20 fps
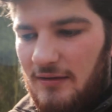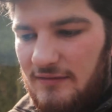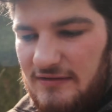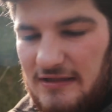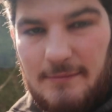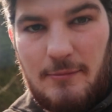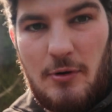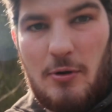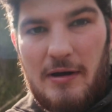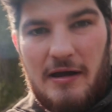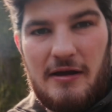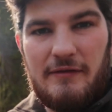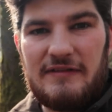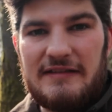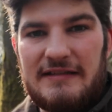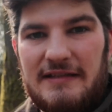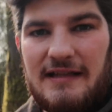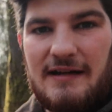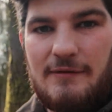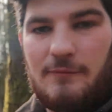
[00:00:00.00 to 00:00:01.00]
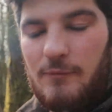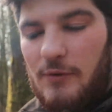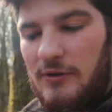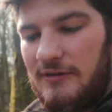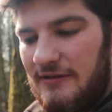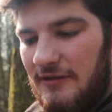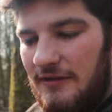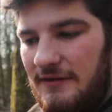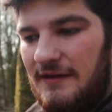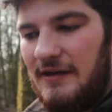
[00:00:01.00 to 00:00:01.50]
I was on my way over to that
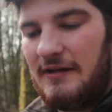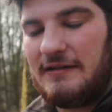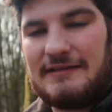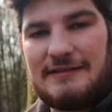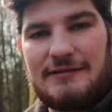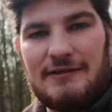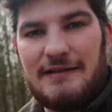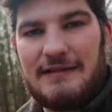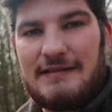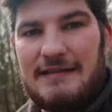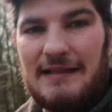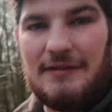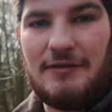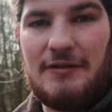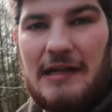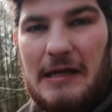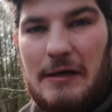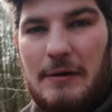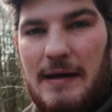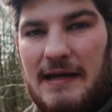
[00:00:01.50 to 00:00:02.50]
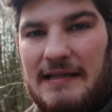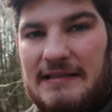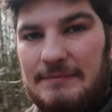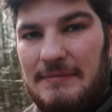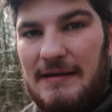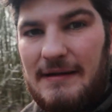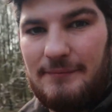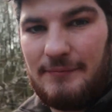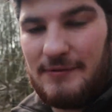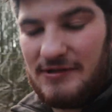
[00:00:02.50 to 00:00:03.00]
woodland I'd seen on the OS
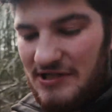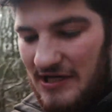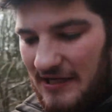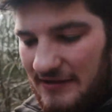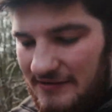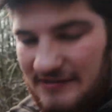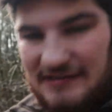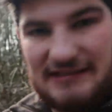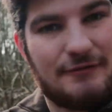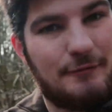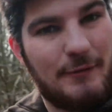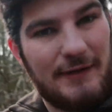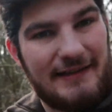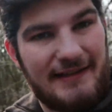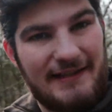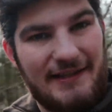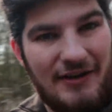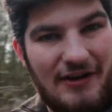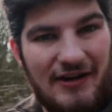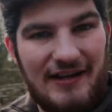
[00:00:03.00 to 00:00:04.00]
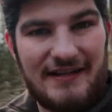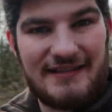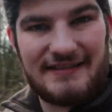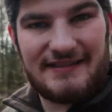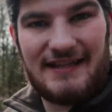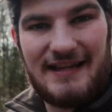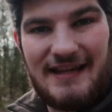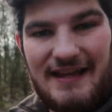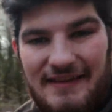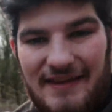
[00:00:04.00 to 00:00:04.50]
map which had the squiggly
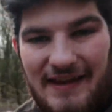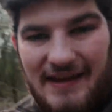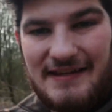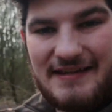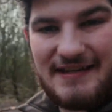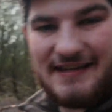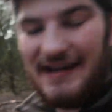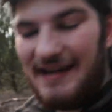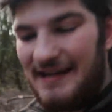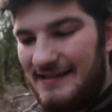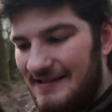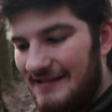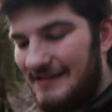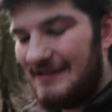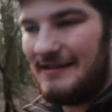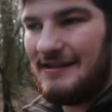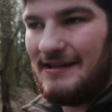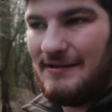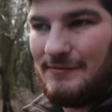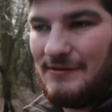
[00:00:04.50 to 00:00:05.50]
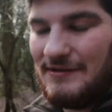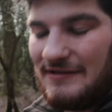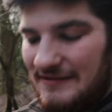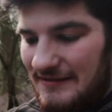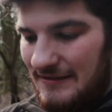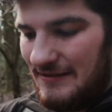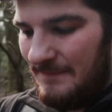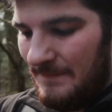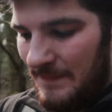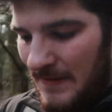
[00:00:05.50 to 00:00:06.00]
lines that indicated that there
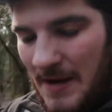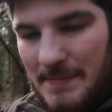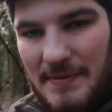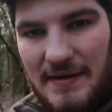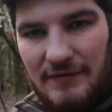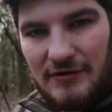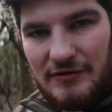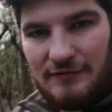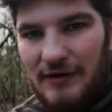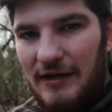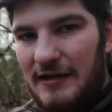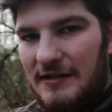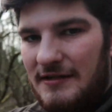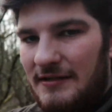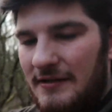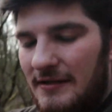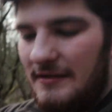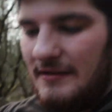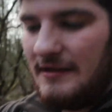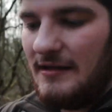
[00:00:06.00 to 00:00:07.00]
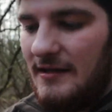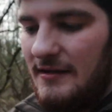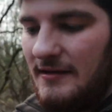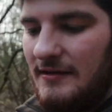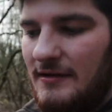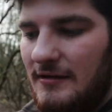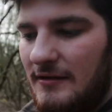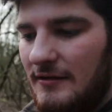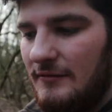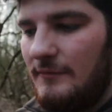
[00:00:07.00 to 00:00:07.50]
was a bit of a gradient in there
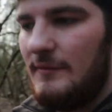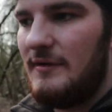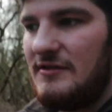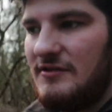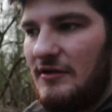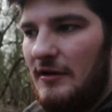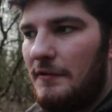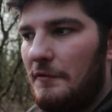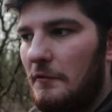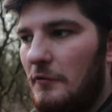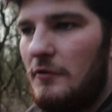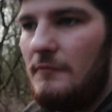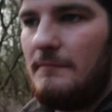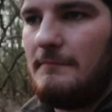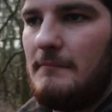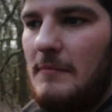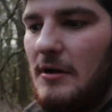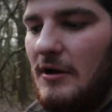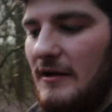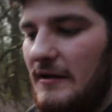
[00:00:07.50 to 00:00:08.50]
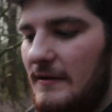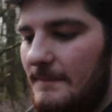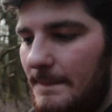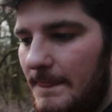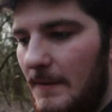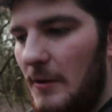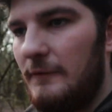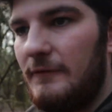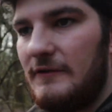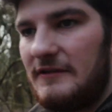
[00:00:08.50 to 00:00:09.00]
which I thought might
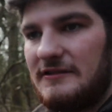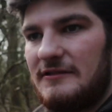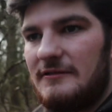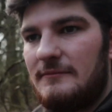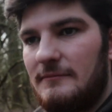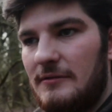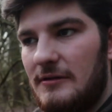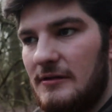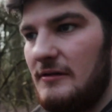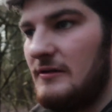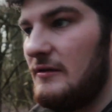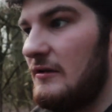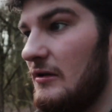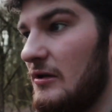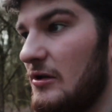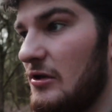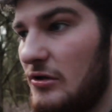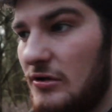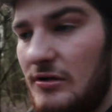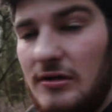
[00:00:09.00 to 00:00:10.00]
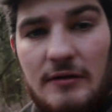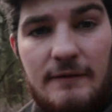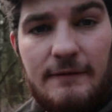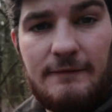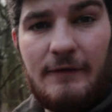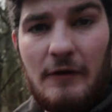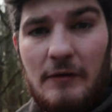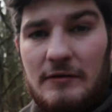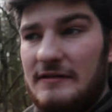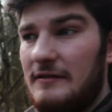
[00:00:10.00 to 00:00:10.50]
offer some good
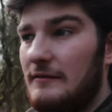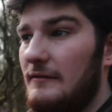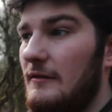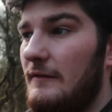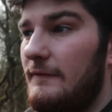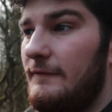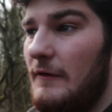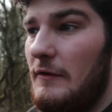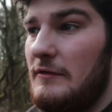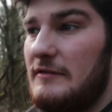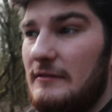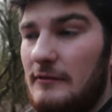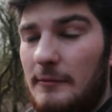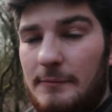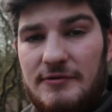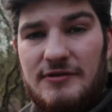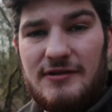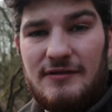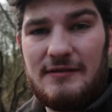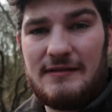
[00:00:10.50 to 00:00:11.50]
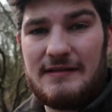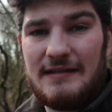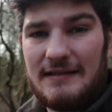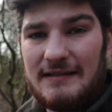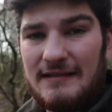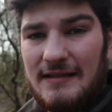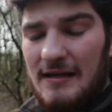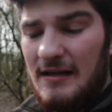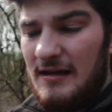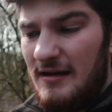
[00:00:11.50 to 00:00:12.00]
photo, photo
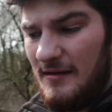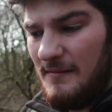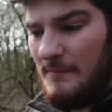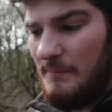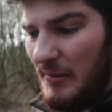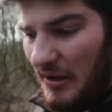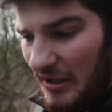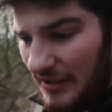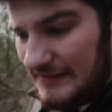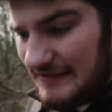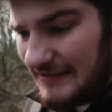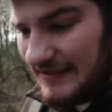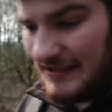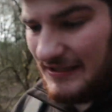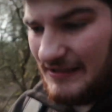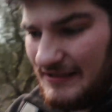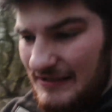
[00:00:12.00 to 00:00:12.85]
opportunities but